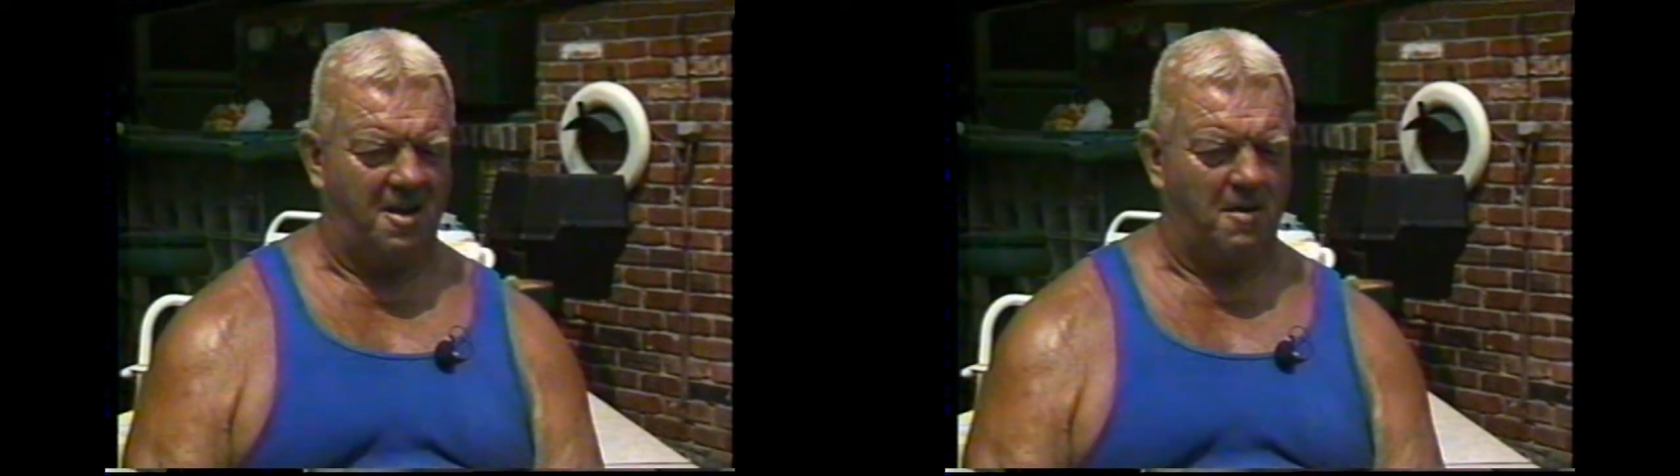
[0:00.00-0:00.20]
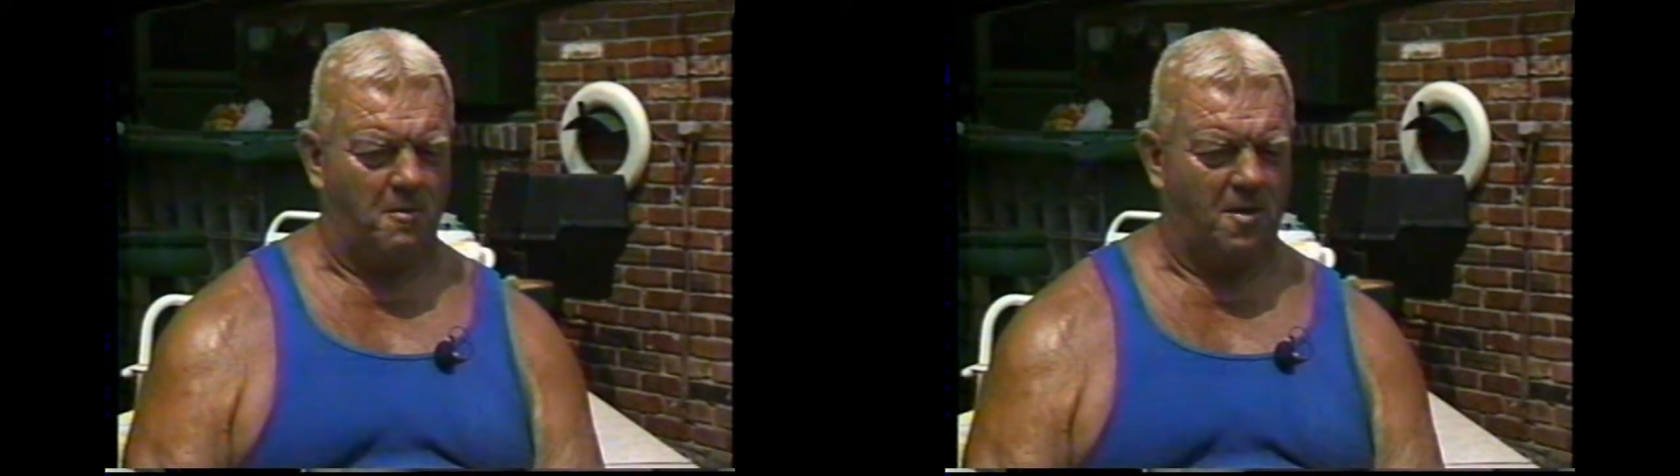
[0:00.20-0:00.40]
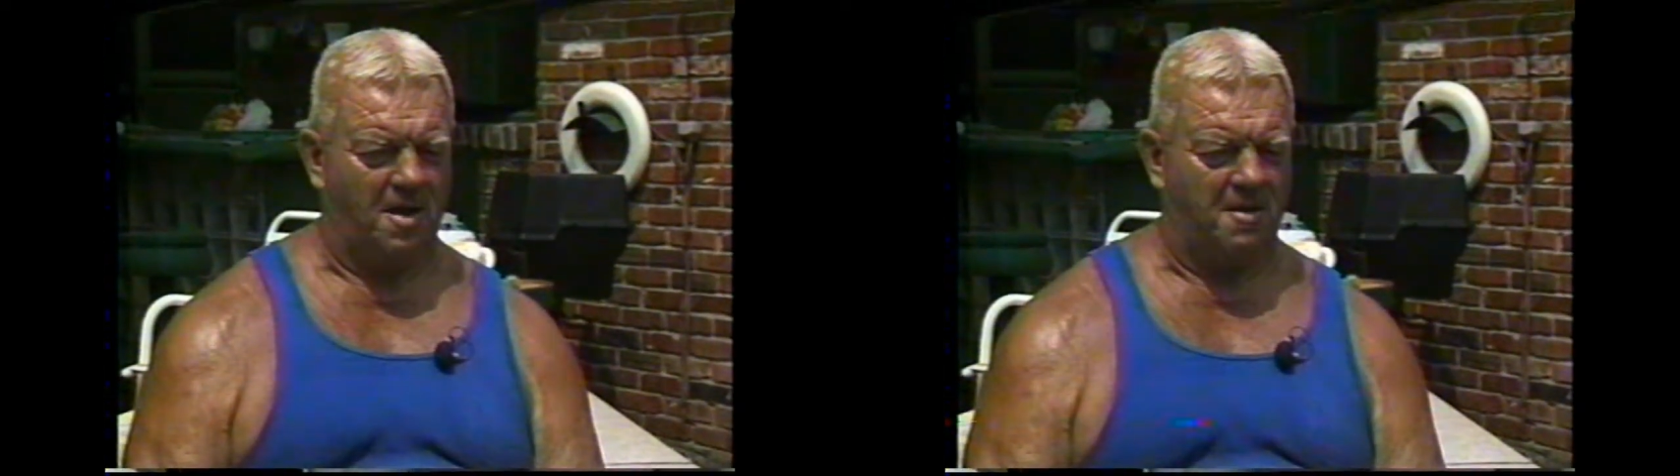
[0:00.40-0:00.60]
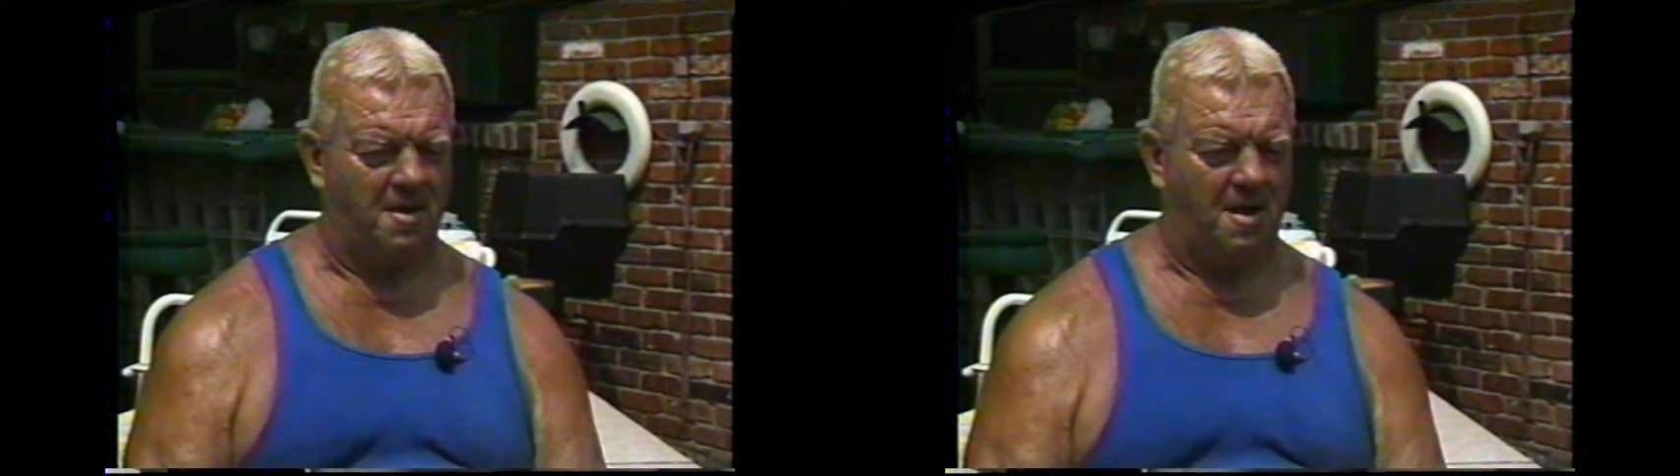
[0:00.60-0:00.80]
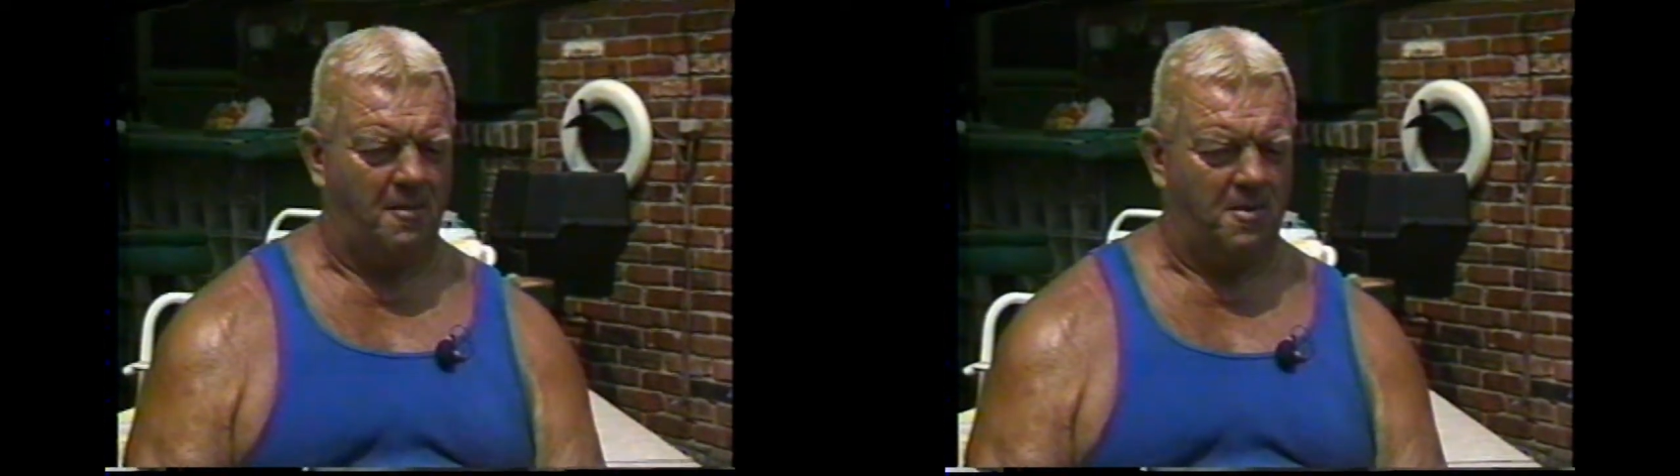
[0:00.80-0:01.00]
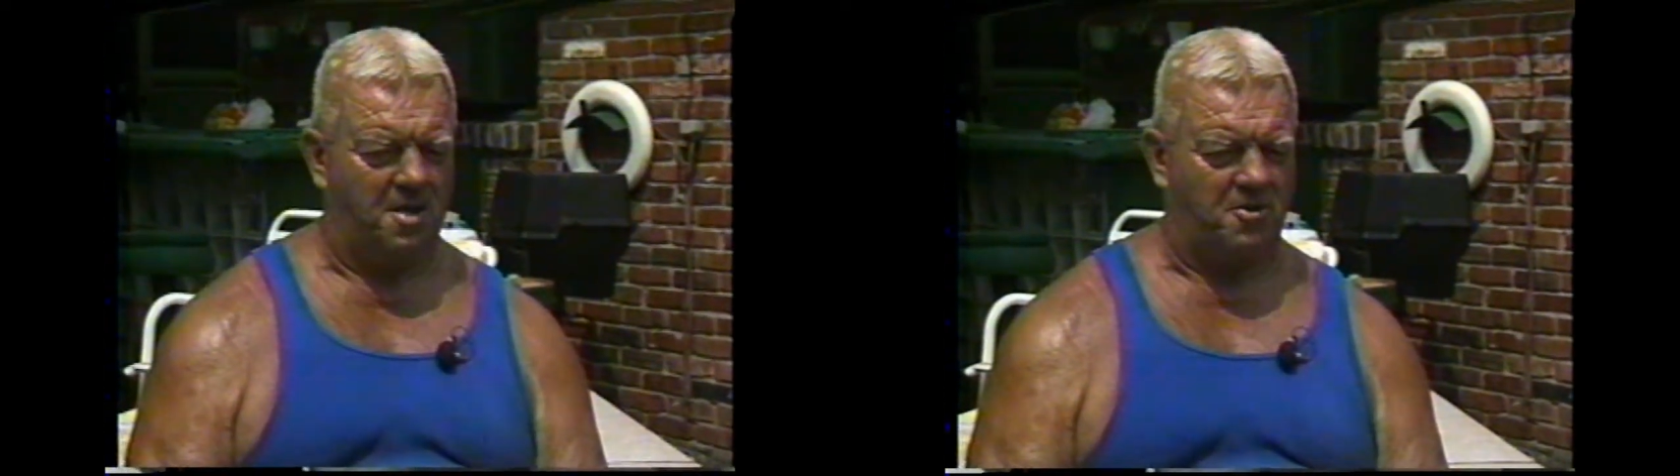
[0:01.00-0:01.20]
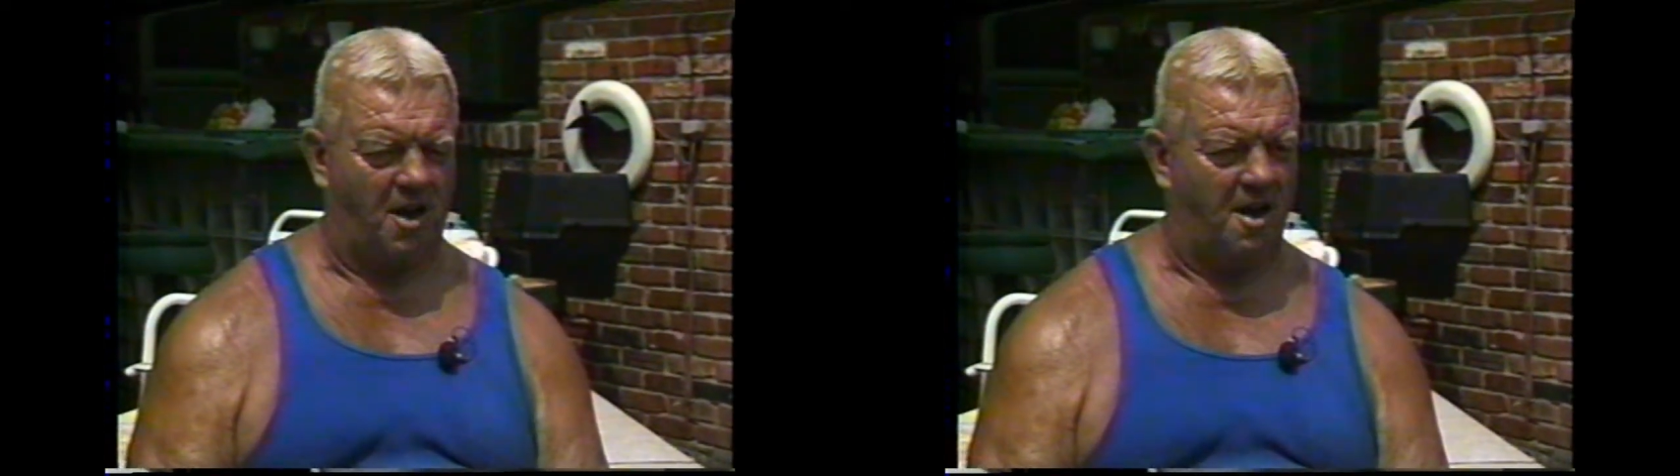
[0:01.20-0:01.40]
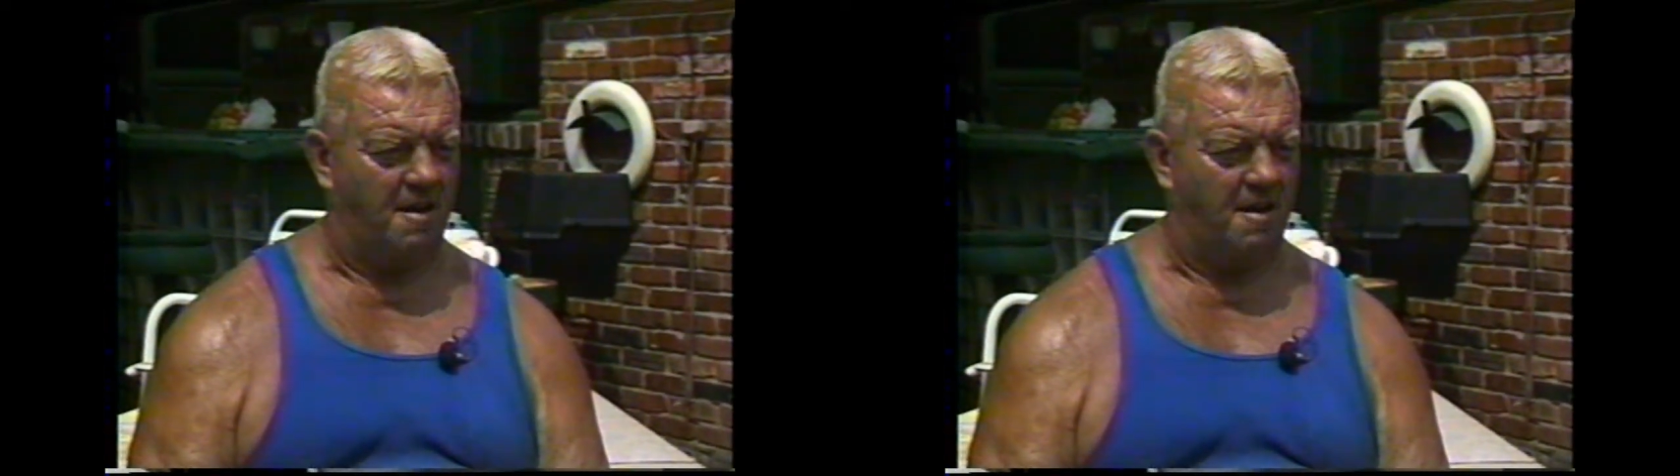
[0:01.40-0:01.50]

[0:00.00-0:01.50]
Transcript: He went, we taught